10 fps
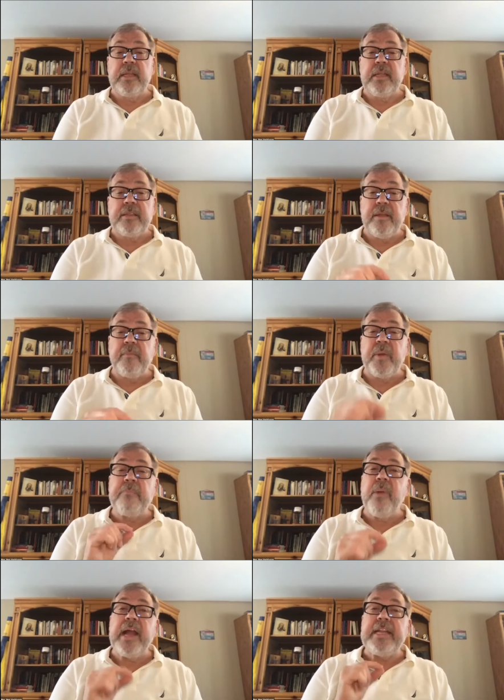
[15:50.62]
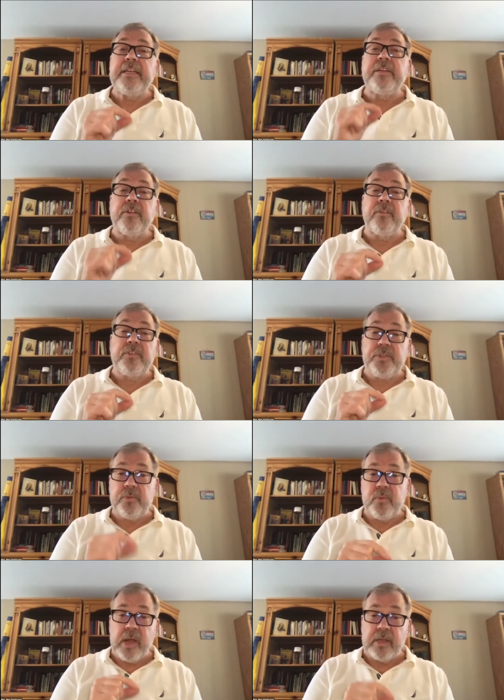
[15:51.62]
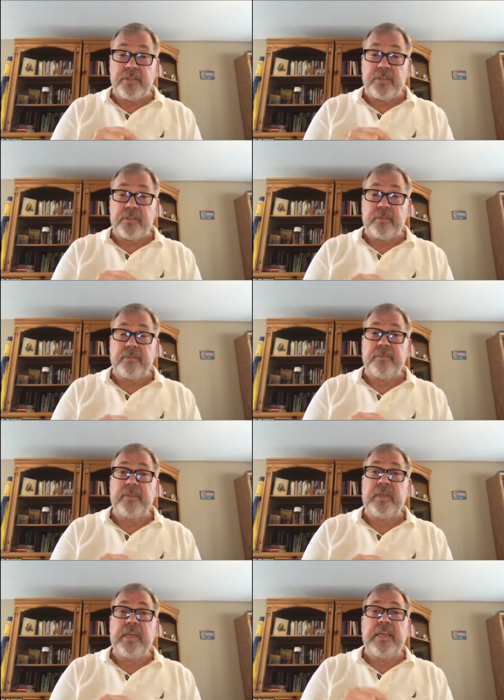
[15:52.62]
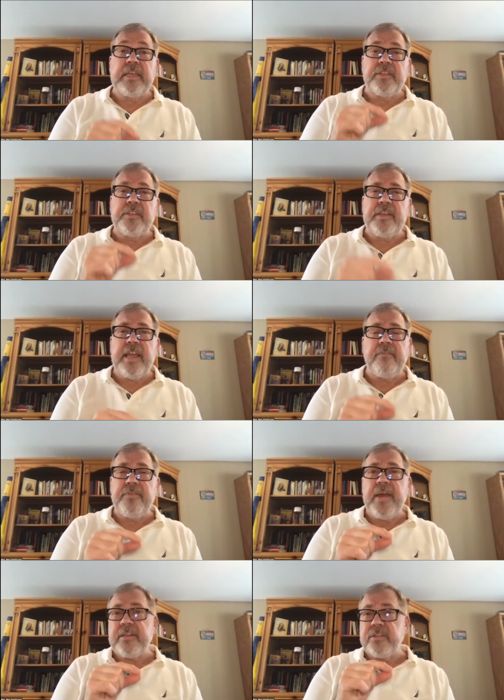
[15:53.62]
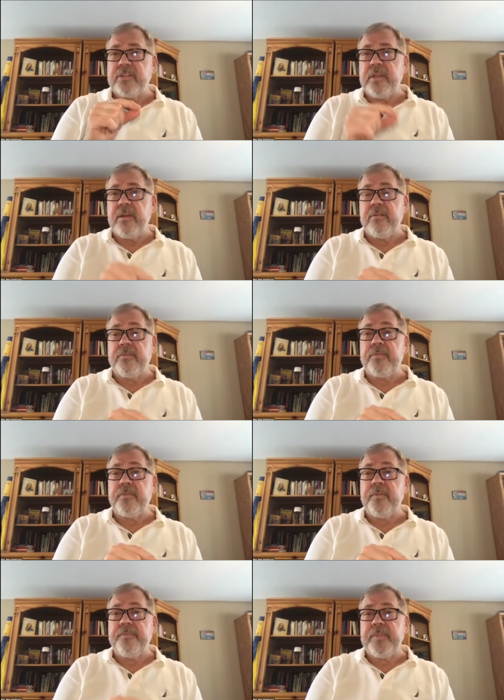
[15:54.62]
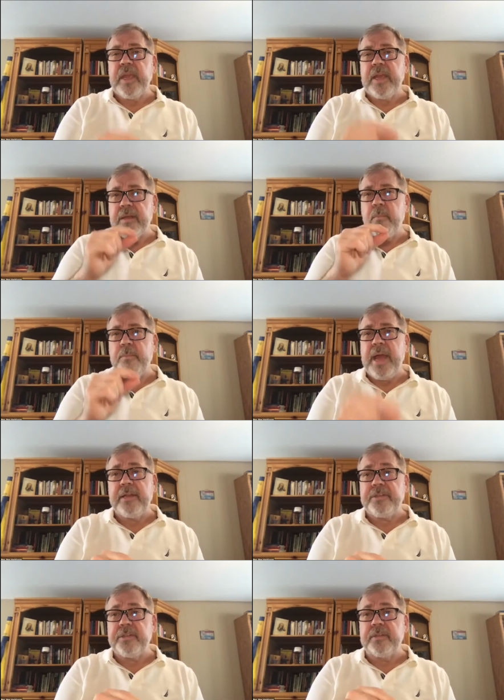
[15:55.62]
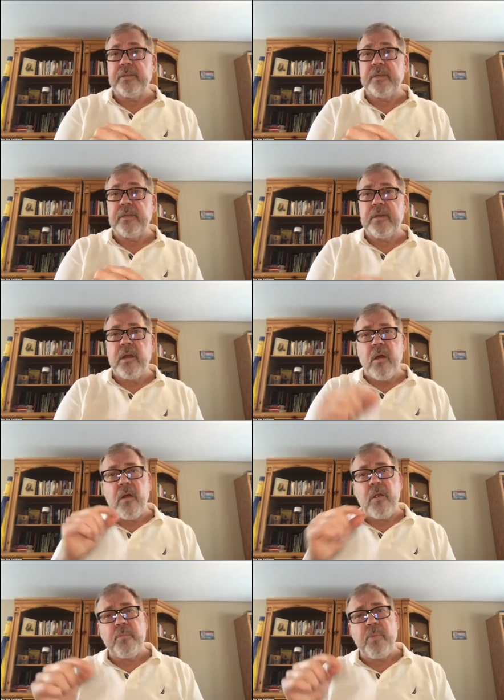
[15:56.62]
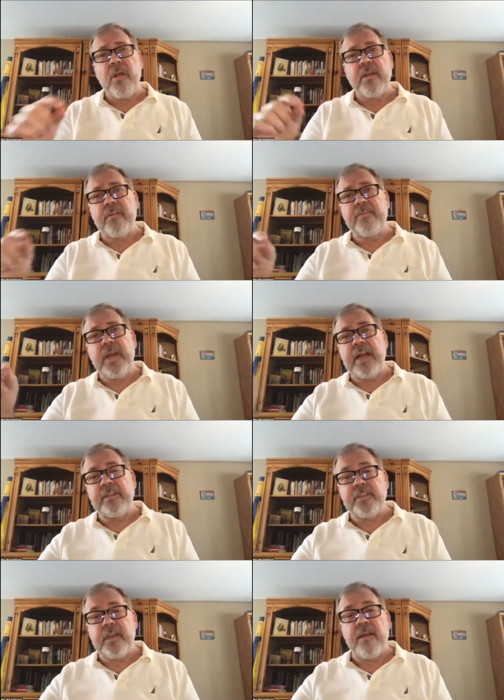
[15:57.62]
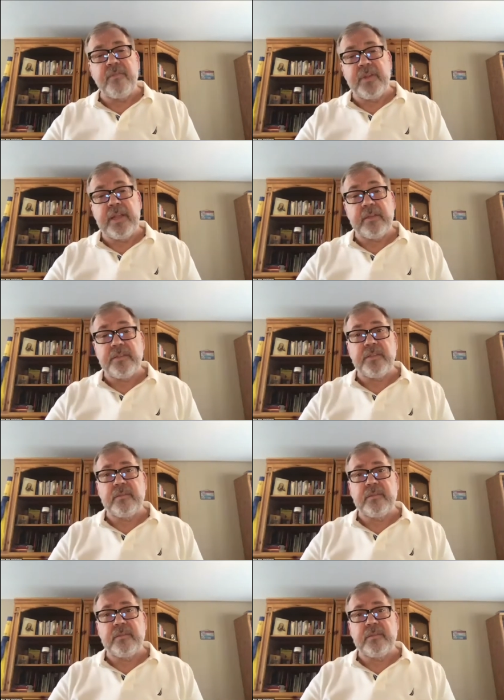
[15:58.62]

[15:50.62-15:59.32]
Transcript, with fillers: That reminder to us steadfast love, compassion are part of God's covenant.